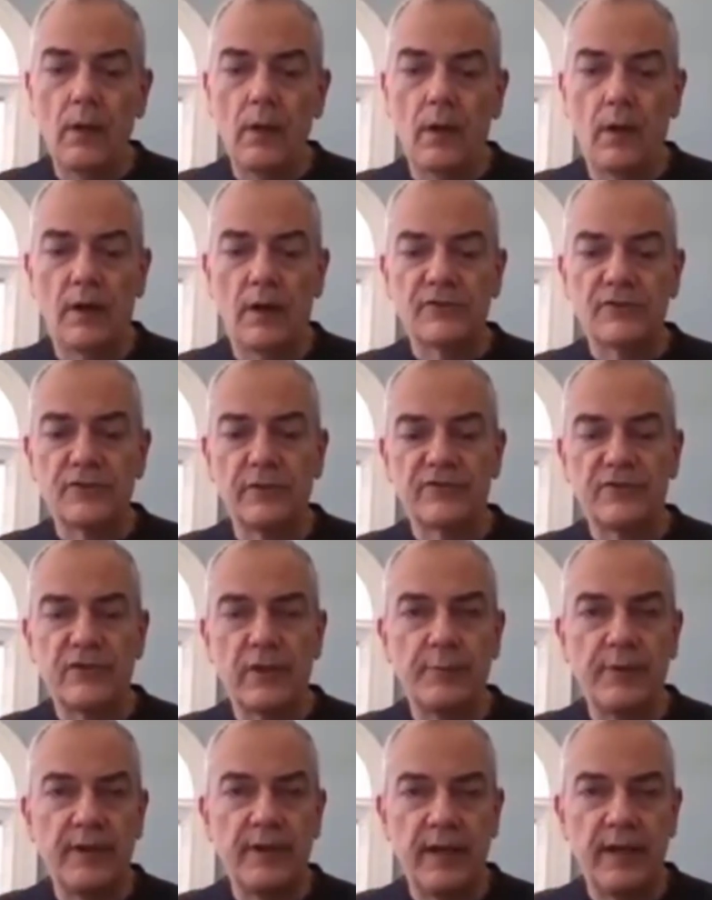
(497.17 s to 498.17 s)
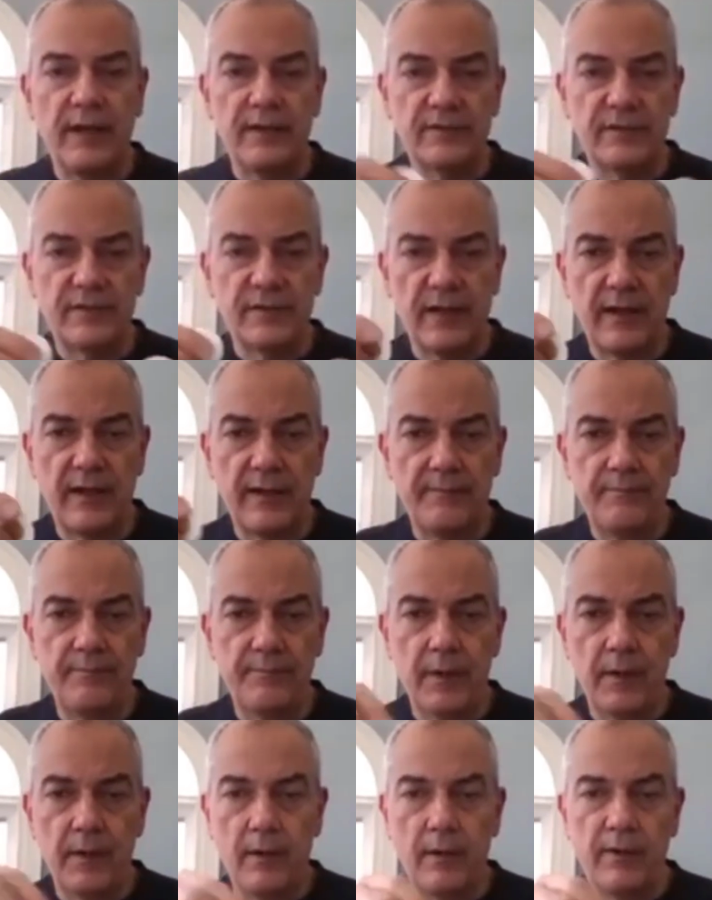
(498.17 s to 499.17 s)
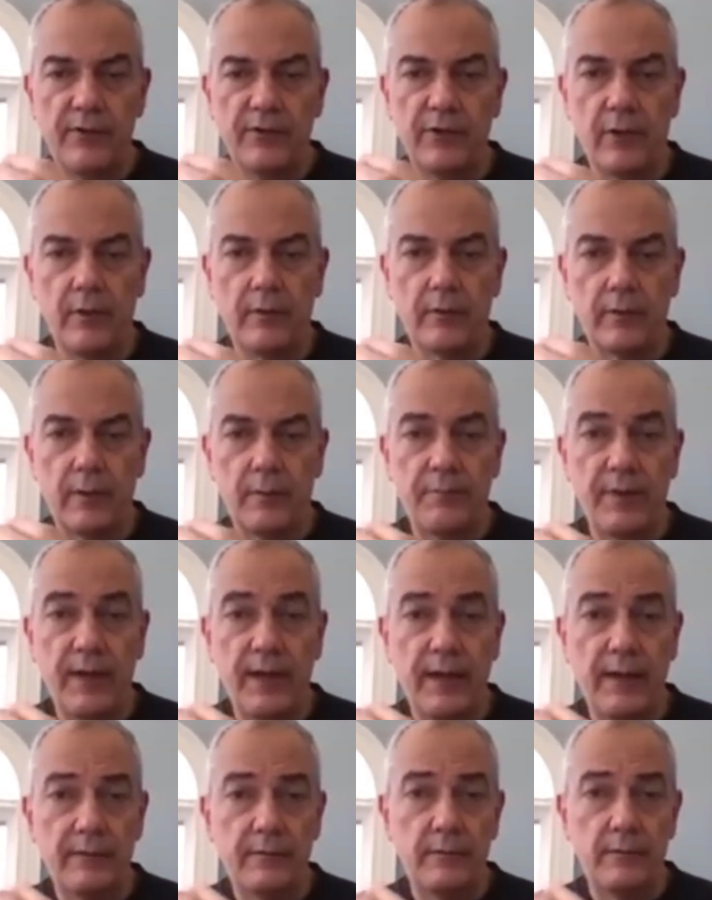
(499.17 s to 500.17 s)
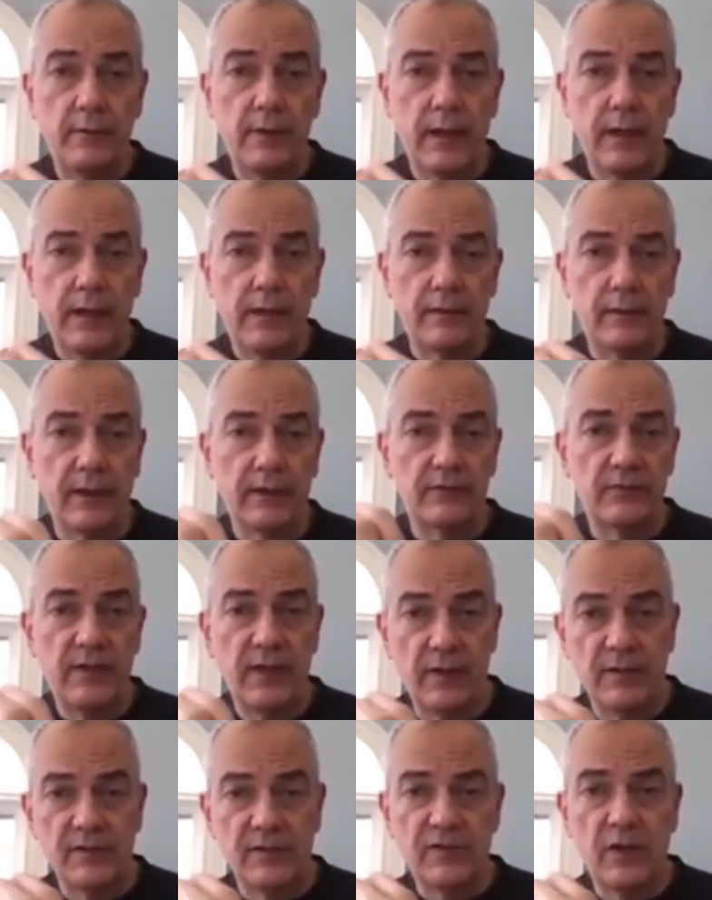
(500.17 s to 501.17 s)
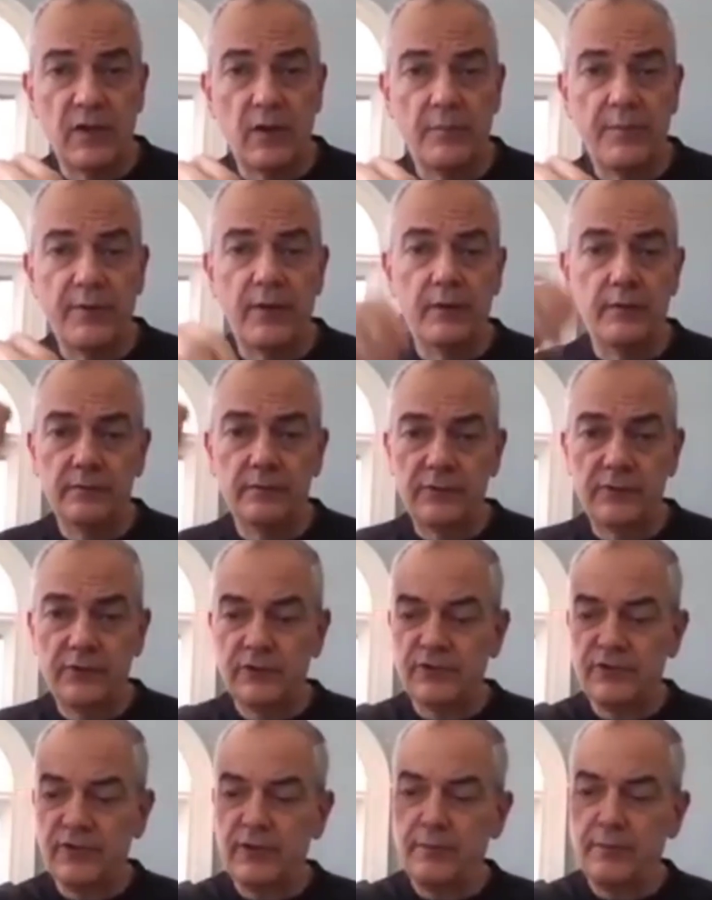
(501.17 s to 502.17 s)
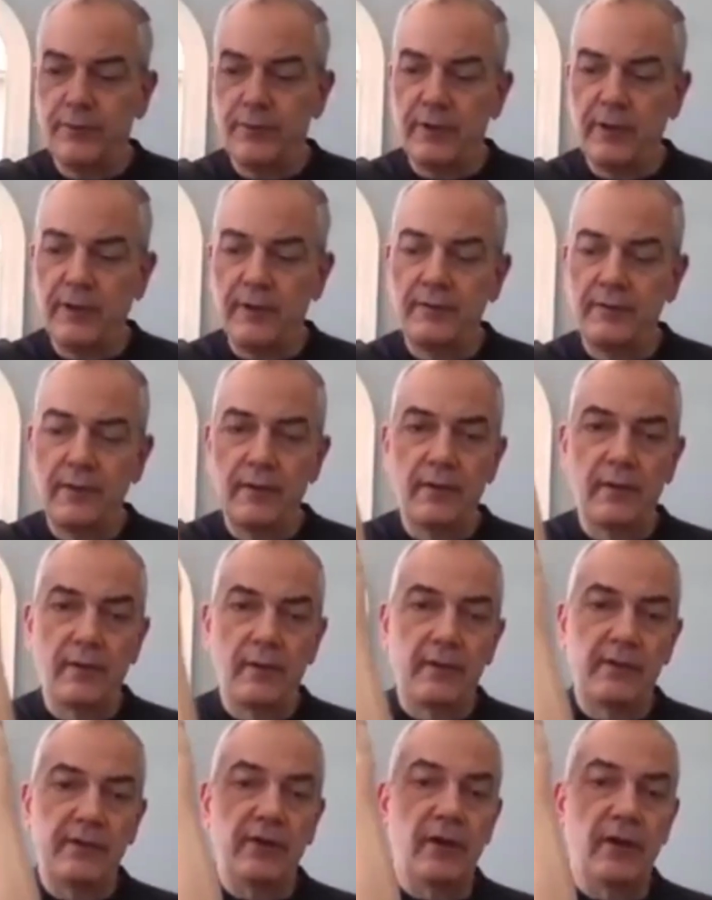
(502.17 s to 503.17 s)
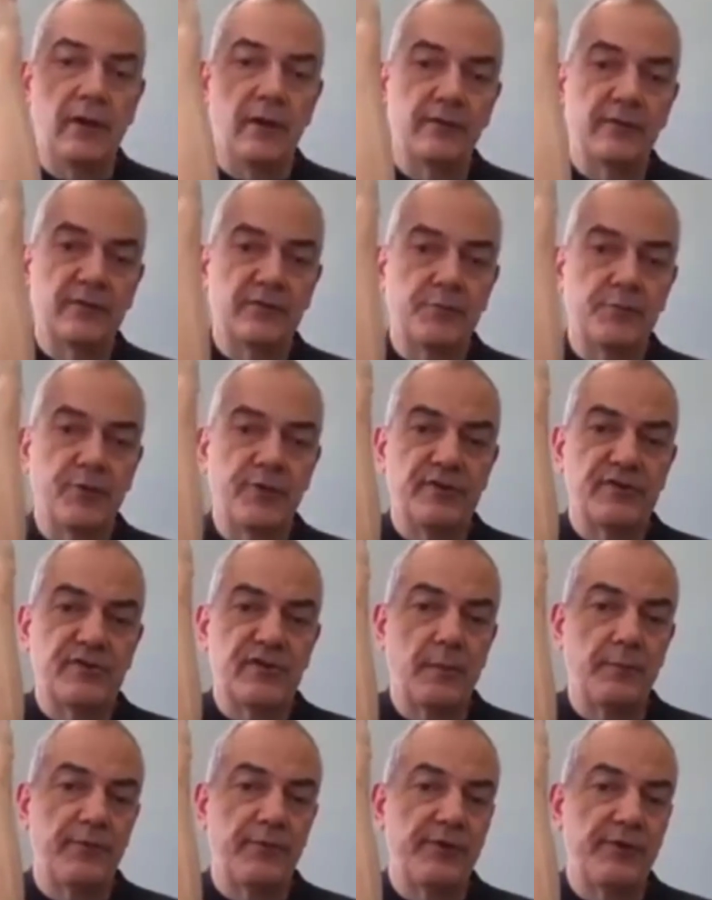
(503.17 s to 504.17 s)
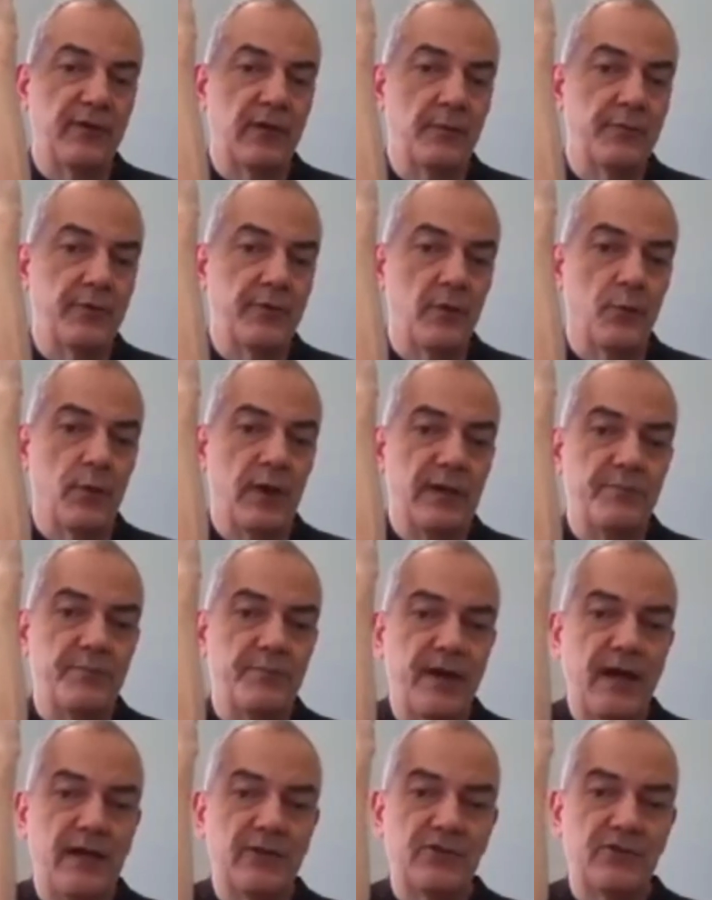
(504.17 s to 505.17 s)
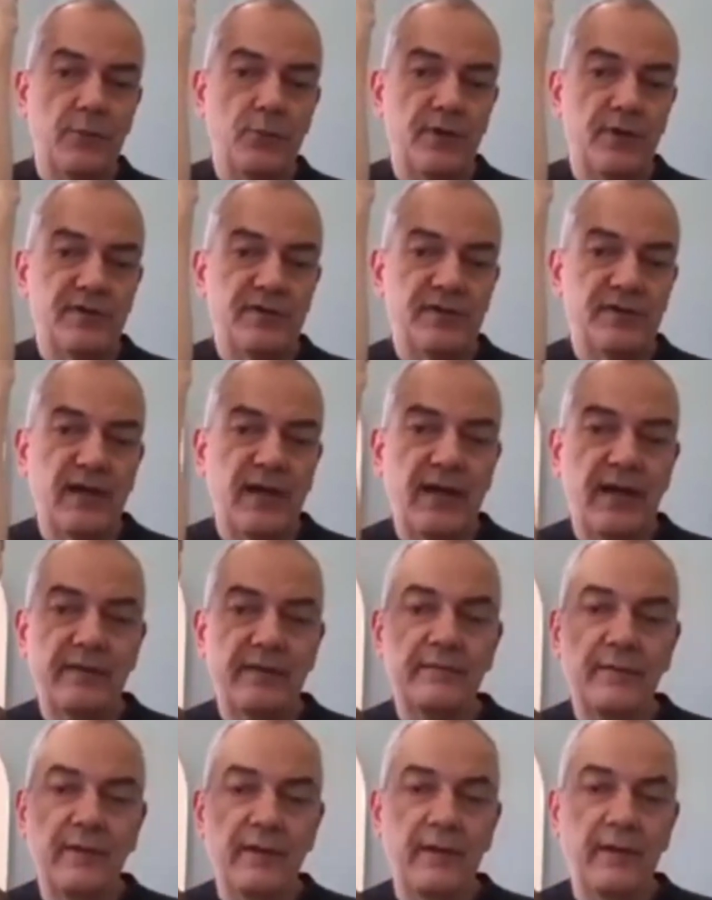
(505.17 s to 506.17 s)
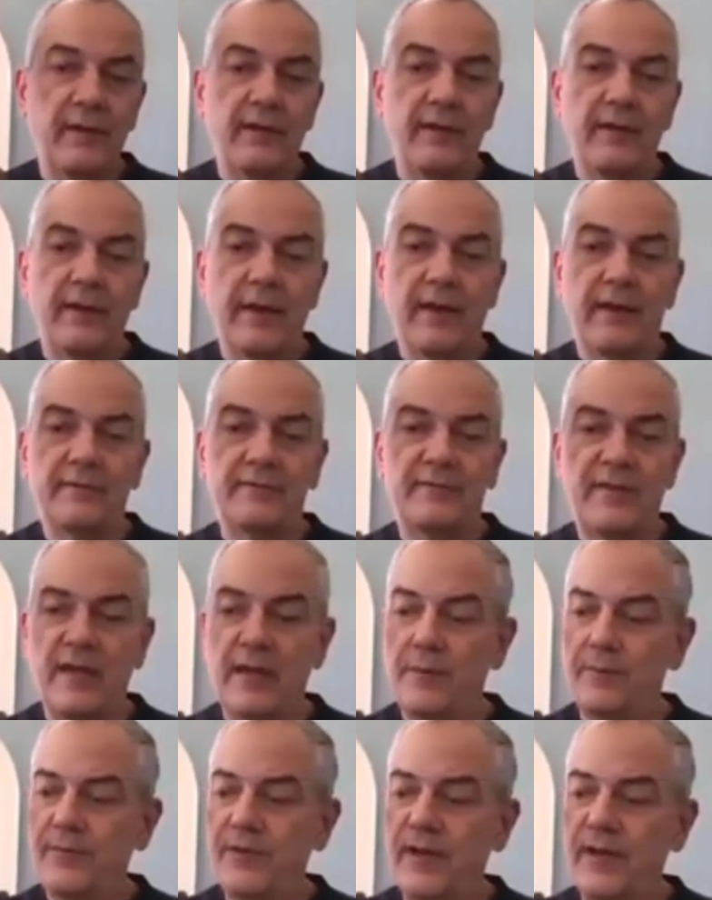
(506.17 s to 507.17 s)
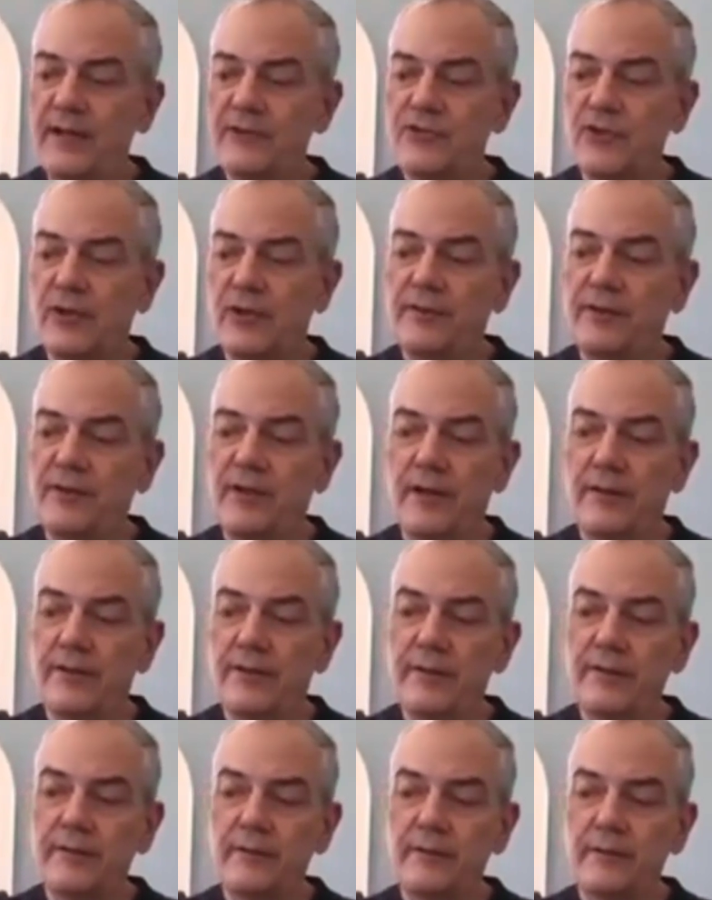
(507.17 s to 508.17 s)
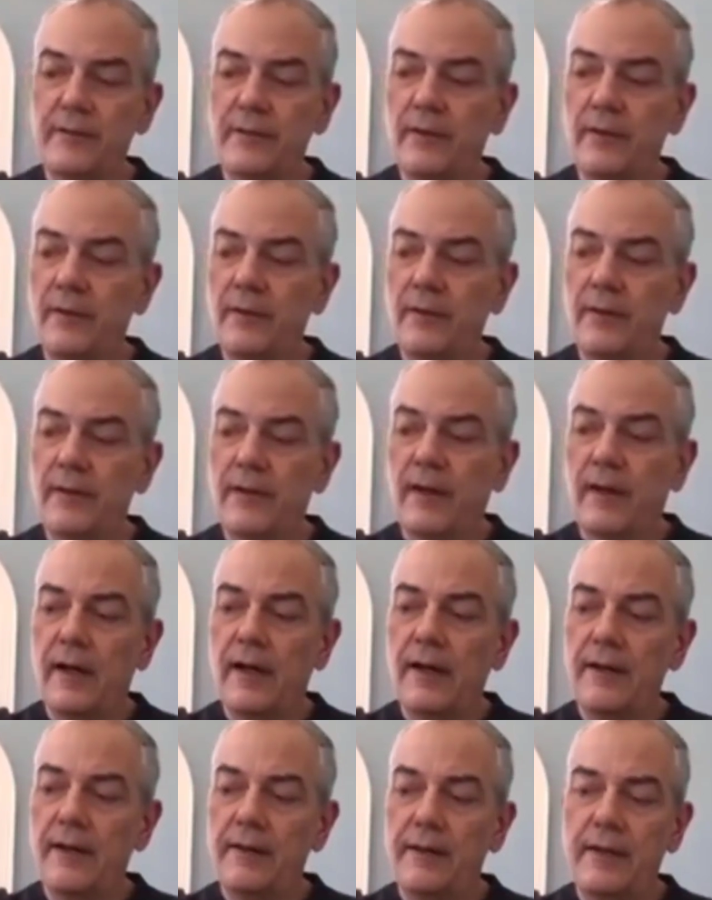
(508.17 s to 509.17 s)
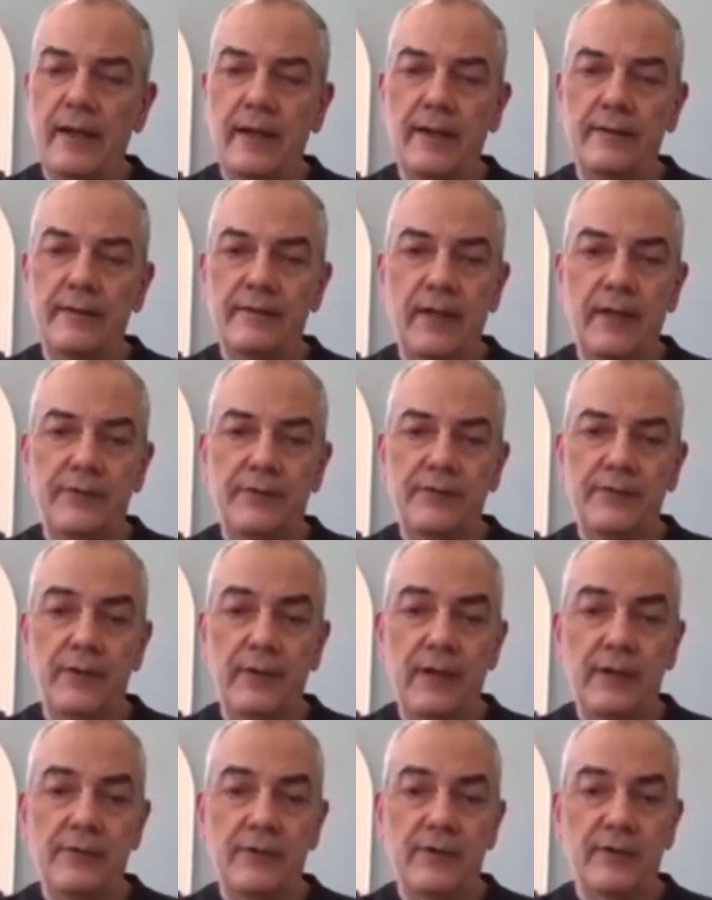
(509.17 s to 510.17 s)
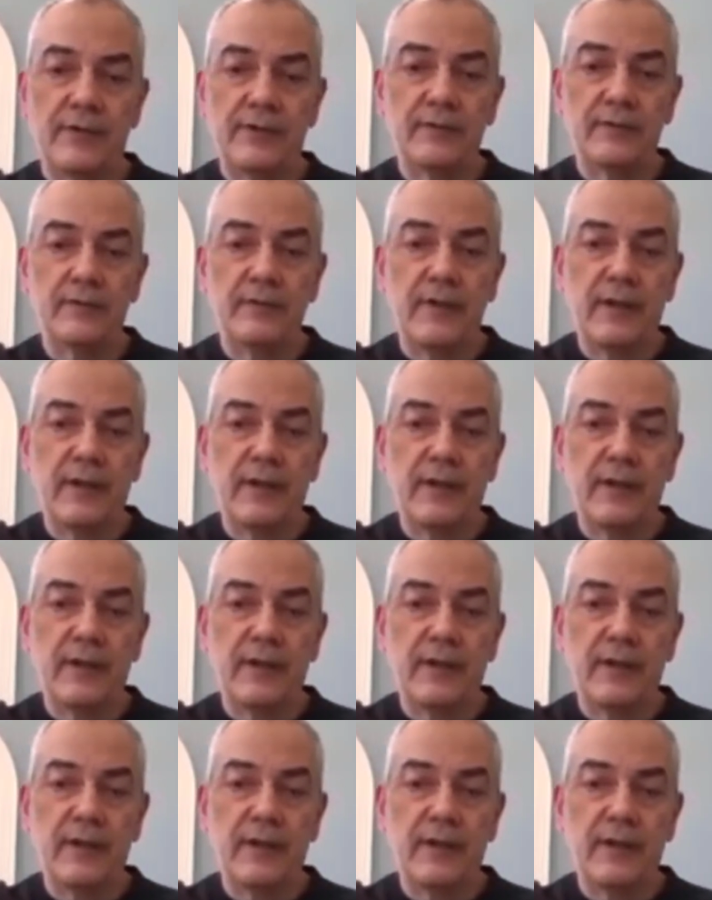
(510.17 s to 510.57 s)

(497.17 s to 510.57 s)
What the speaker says: also, if someone has, a bad like tennis elbow, usually put it's pretty simple. You're going to put a white patch on one side and tan patch on the other, and you're going